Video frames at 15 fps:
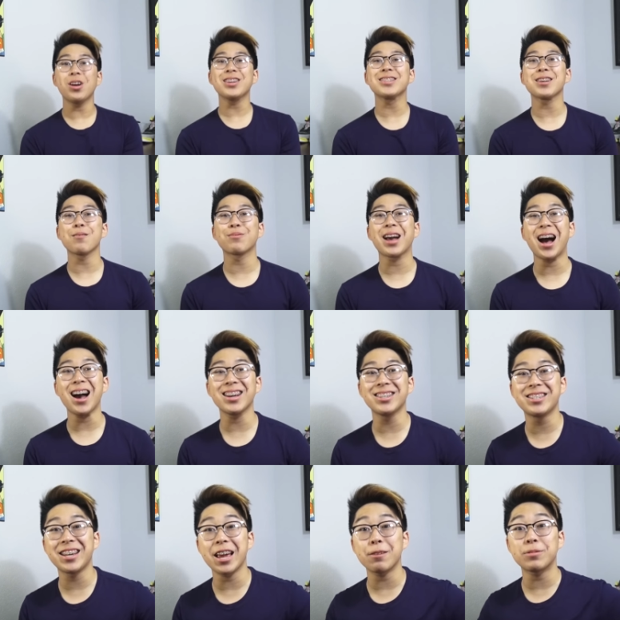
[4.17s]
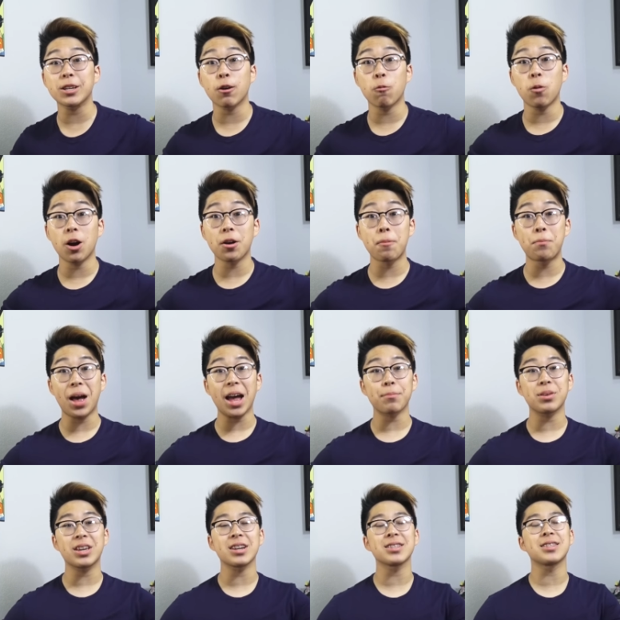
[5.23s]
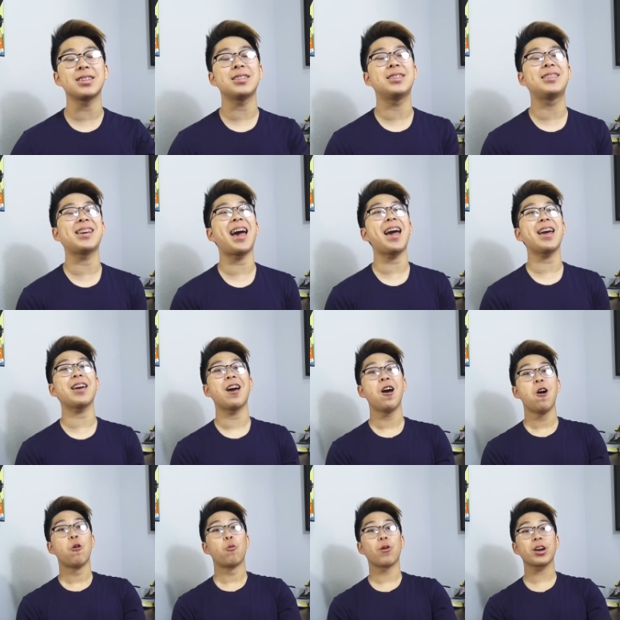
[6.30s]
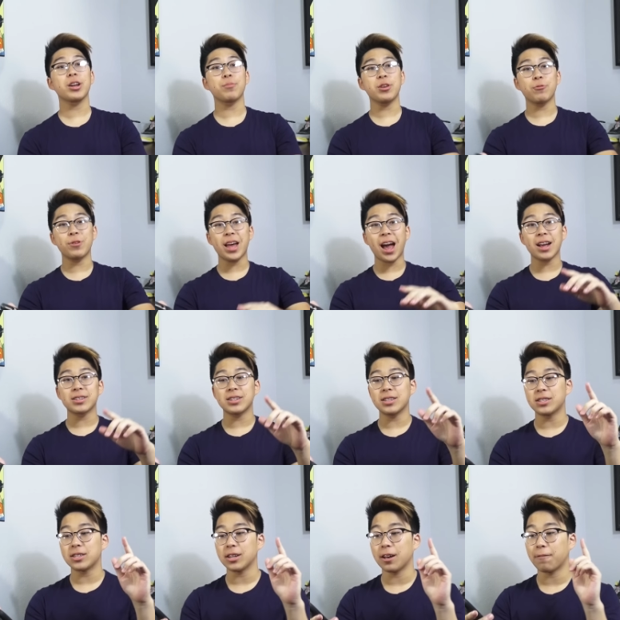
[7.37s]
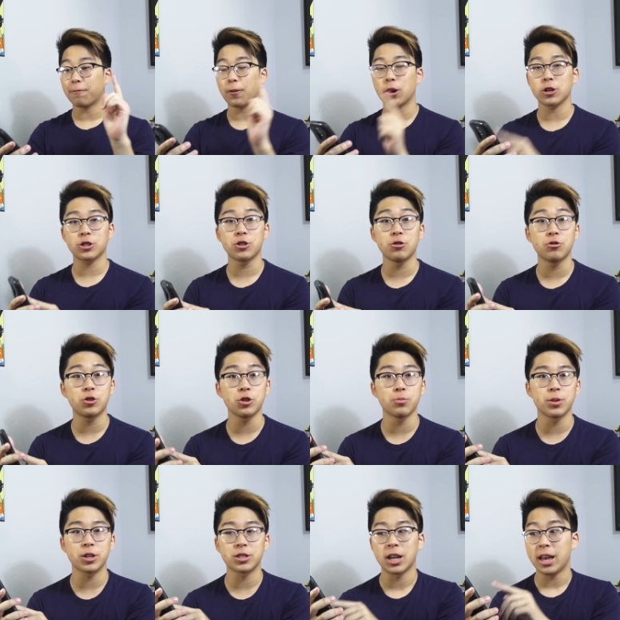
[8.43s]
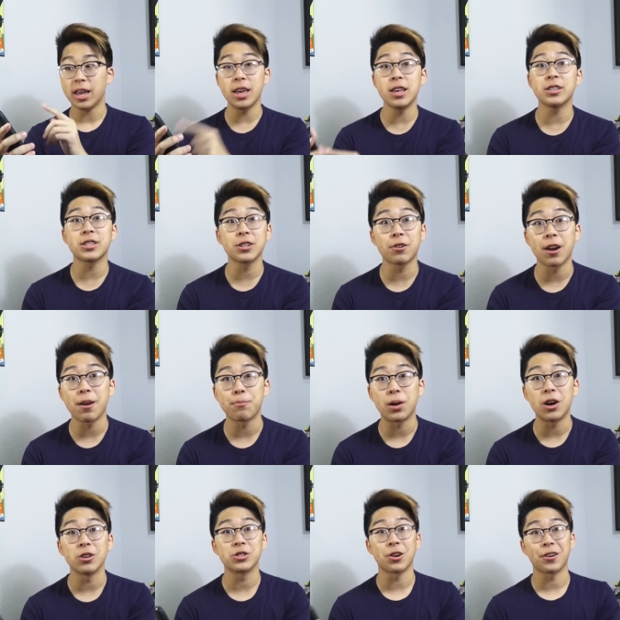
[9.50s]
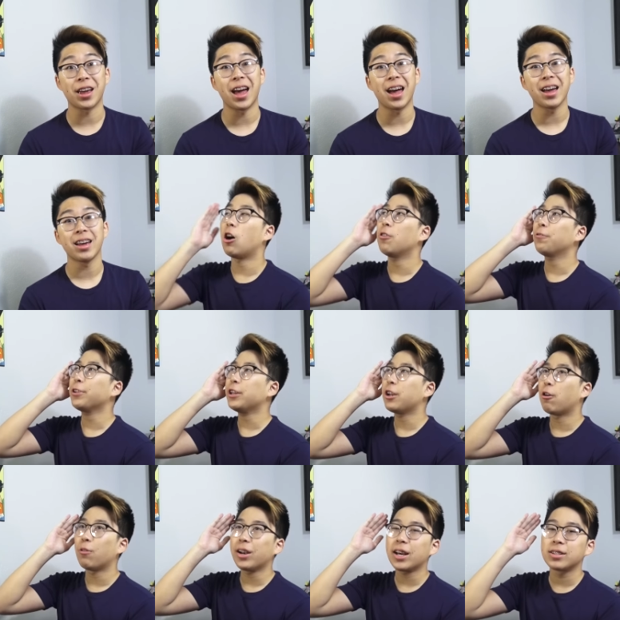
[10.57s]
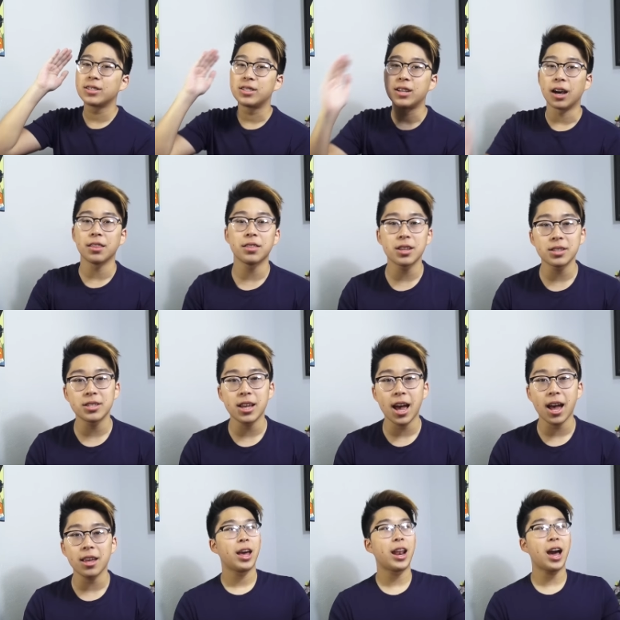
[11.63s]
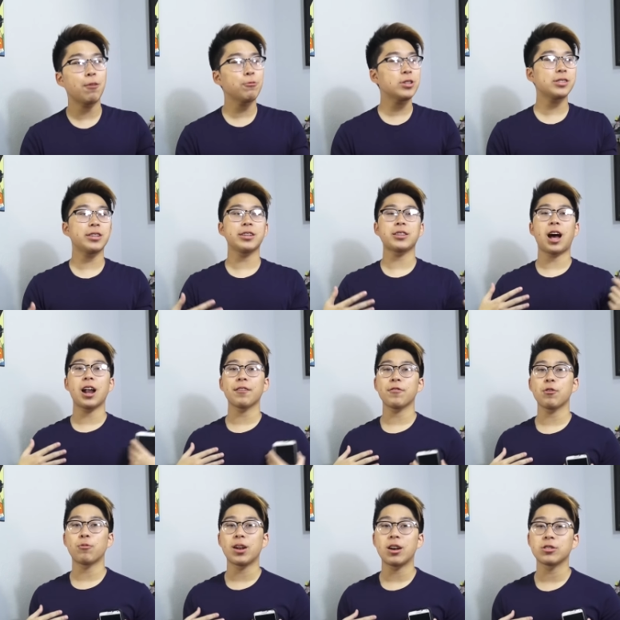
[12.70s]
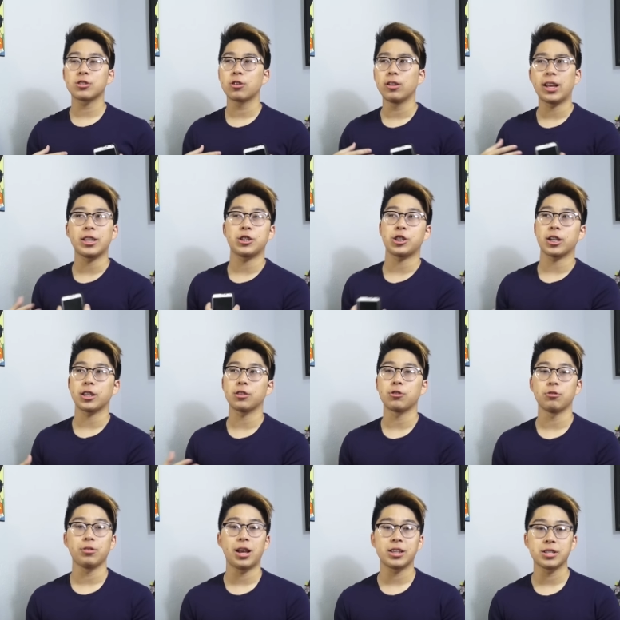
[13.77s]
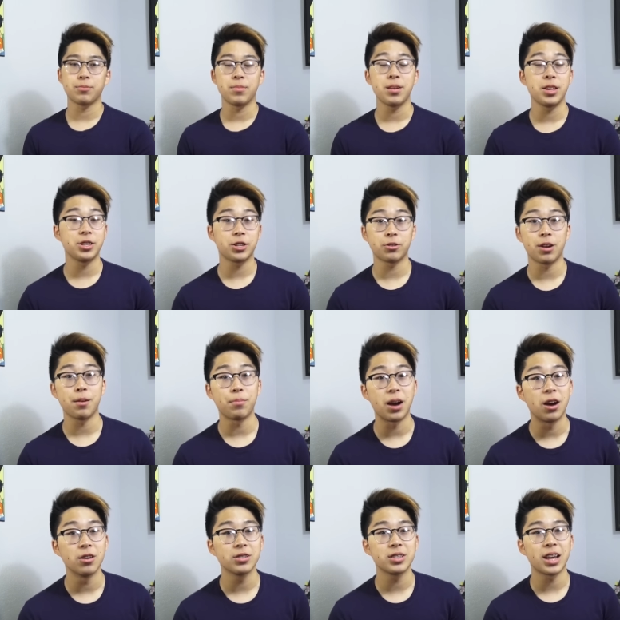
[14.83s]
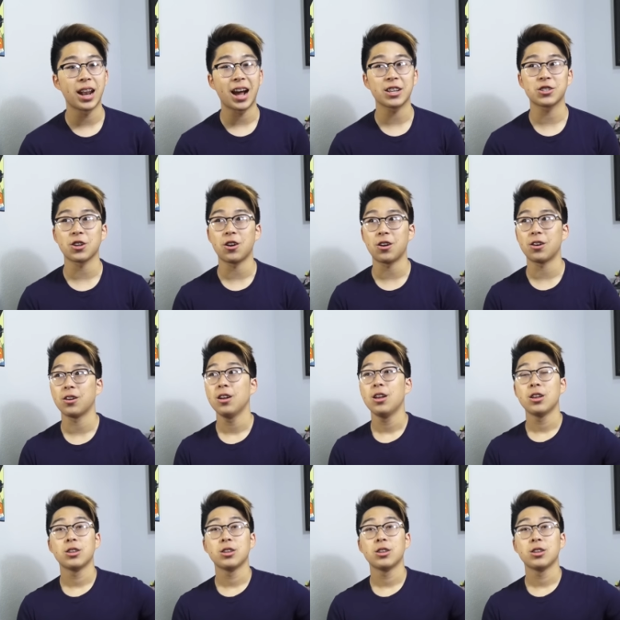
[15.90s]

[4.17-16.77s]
what is up, guys? James here. Welcome back because today we're going to be reacting to first YouTubers Instagram posts, okay? Hopefully no one has done this yet. And I recently thought of it when I was like checking through like some Instagram posts and I saw